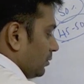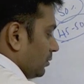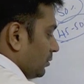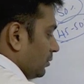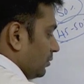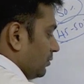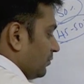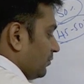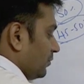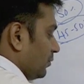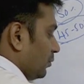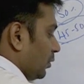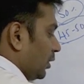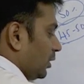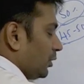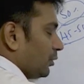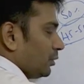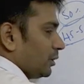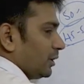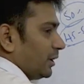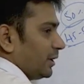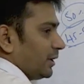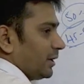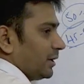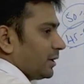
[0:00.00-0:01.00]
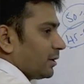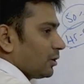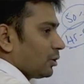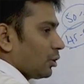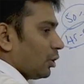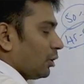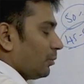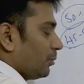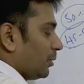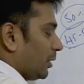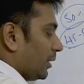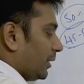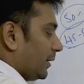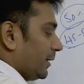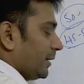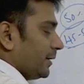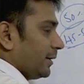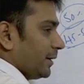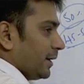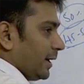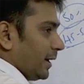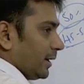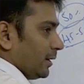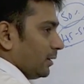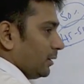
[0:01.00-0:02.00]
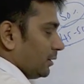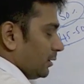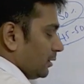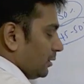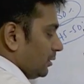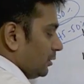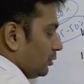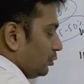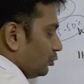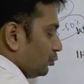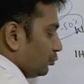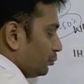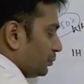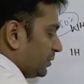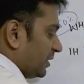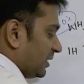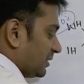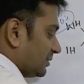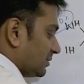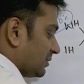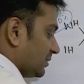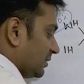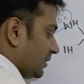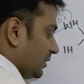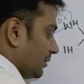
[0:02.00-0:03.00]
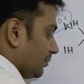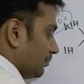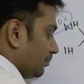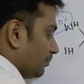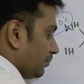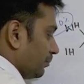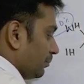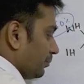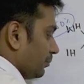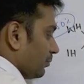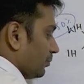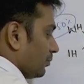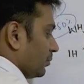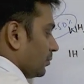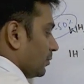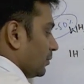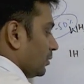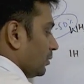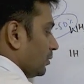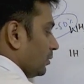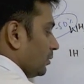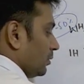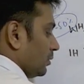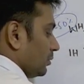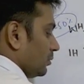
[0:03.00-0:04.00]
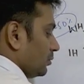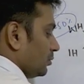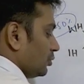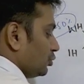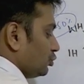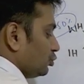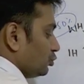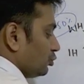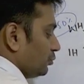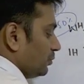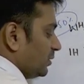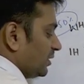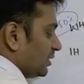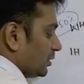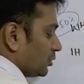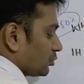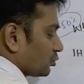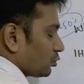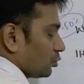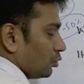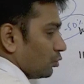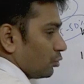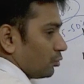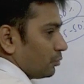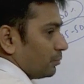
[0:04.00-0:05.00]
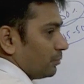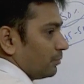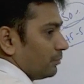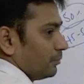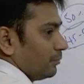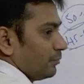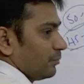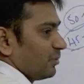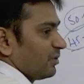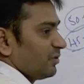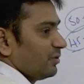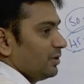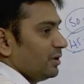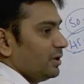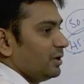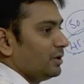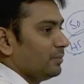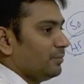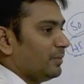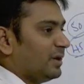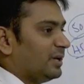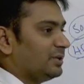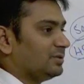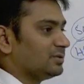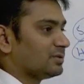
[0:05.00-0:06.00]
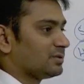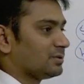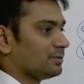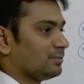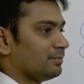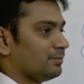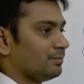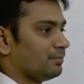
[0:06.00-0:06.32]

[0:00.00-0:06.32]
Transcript: If you want to get a top 100 rank in UPSC, this should be the score in mains.